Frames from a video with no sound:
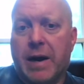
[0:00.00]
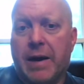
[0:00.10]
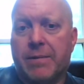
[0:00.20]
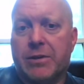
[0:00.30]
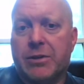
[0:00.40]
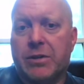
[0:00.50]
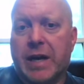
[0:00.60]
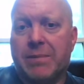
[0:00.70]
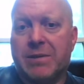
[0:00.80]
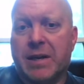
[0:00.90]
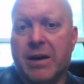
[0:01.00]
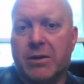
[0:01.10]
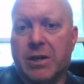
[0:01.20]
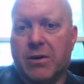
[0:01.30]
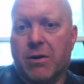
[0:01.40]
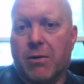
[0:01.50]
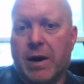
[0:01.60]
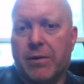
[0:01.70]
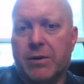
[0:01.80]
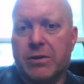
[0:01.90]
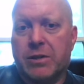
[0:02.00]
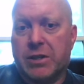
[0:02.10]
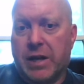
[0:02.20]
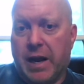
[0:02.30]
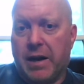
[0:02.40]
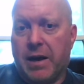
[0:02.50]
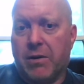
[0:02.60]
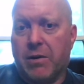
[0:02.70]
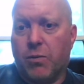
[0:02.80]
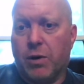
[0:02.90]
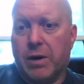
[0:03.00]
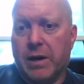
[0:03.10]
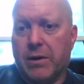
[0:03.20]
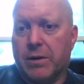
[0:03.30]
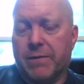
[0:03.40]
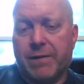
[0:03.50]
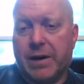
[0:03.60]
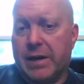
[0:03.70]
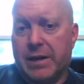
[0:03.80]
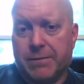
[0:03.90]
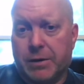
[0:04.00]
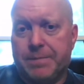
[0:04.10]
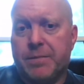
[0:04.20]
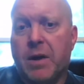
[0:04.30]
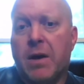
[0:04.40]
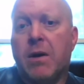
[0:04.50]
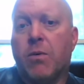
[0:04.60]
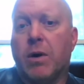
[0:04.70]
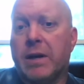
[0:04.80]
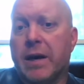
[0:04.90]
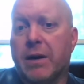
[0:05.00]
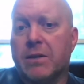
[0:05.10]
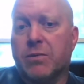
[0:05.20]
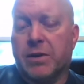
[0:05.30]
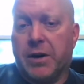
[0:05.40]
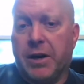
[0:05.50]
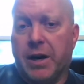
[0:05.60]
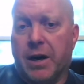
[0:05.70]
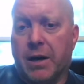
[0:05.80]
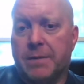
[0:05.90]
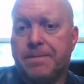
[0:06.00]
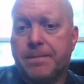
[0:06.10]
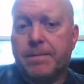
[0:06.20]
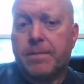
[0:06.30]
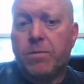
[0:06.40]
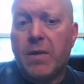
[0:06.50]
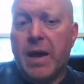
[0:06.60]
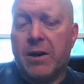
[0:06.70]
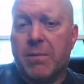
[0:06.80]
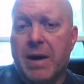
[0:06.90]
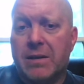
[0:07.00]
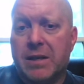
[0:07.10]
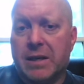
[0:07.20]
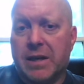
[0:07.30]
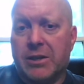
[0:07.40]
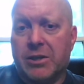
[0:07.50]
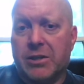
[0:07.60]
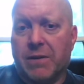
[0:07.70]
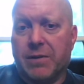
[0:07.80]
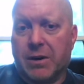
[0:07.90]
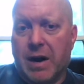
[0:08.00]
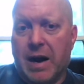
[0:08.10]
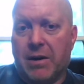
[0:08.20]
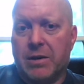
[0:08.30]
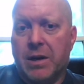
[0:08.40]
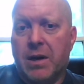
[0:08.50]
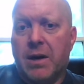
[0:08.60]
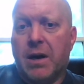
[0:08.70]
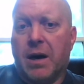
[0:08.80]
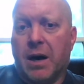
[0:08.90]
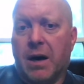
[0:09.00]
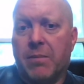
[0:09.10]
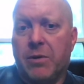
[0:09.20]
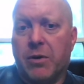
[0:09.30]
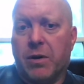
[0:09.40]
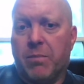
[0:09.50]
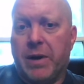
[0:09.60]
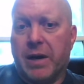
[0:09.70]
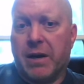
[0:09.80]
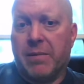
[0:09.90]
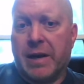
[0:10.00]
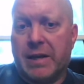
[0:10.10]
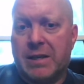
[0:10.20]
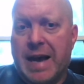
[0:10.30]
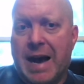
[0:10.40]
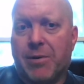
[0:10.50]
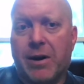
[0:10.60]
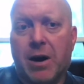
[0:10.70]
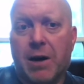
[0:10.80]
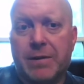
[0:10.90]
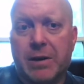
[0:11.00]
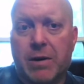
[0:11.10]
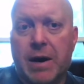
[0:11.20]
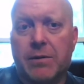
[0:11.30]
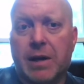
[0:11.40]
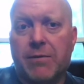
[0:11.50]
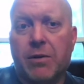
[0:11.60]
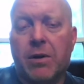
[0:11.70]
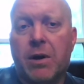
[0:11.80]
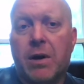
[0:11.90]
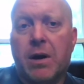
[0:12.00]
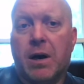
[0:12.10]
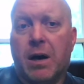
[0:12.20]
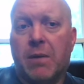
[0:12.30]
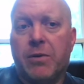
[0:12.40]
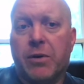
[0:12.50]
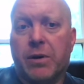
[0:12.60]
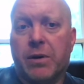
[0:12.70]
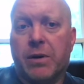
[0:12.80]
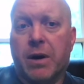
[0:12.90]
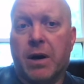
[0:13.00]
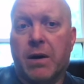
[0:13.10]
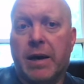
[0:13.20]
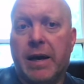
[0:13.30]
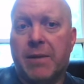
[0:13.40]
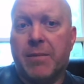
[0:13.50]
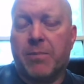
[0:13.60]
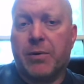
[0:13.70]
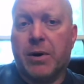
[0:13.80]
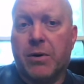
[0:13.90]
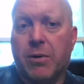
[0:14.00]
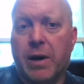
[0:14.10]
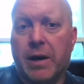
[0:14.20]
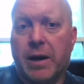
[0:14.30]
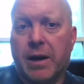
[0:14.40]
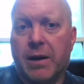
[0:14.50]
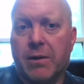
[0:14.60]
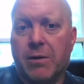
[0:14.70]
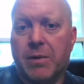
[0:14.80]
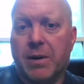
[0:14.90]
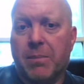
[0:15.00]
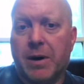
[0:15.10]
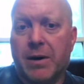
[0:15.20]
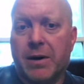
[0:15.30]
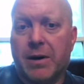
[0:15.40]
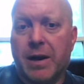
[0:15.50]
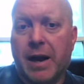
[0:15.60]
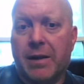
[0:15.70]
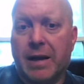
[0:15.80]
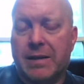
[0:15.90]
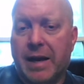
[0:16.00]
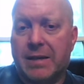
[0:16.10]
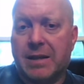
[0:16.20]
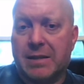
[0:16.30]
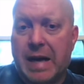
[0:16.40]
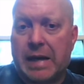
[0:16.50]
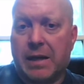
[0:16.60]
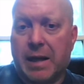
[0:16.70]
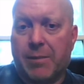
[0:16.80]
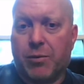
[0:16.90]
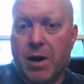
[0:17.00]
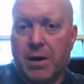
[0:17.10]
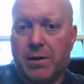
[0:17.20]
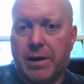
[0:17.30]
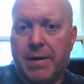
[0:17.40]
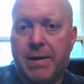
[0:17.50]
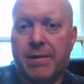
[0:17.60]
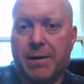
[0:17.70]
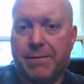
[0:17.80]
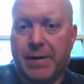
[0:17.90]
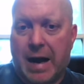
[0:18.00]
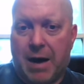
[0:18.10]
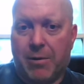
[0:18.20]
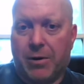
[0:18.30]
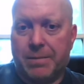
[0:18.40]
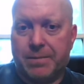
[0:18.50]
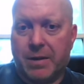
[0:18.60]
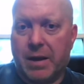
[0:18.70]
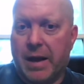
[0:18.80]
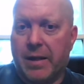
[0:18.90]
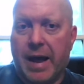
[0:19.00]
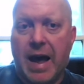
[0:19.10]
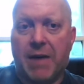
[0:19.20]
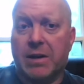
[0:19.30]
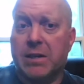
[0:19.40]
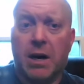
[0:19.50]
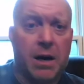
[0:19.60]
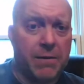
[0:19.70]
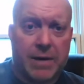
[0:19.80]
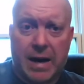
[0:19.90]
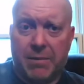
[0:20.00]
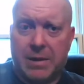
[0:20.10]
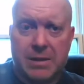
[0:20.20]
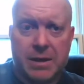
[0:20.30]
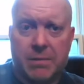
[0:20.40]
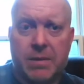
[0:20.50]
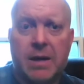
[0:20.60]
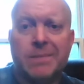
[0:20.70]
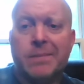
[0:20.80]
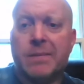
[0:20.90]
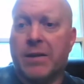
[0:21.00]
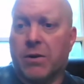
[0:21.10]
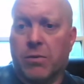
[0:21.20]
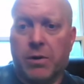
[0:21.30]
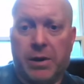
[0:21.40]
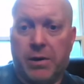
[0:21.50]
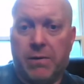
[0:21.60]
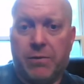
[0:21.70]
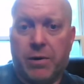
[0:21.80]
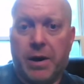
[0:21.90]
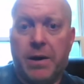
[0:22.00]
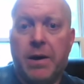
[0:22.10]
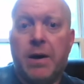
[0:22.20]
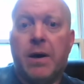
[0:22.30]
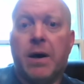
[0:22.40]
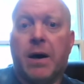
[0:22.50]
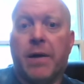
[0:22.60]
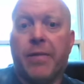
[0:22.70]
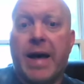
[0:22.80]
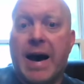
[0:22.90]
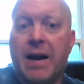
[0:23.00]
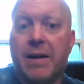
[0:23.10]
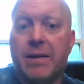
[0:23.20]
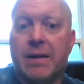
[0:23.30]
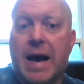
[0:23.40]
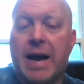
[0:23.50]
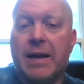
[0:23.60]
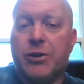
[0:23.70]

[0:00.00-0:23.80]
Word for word: Um, wood nettles, right? There's two types of nettles that grow around. There's stinging nettle and wood nettle, and they're very different. Wood nettles, when they're young, and they're about six inches off the ground, um, you can pick them and they snap right off at the ground level um, you can uh, heat them up real quick in a little bit of butter, and they taste exactly like broccoli. They're phenomenal, and they have a ton of vitamins in them, and they're really good for you.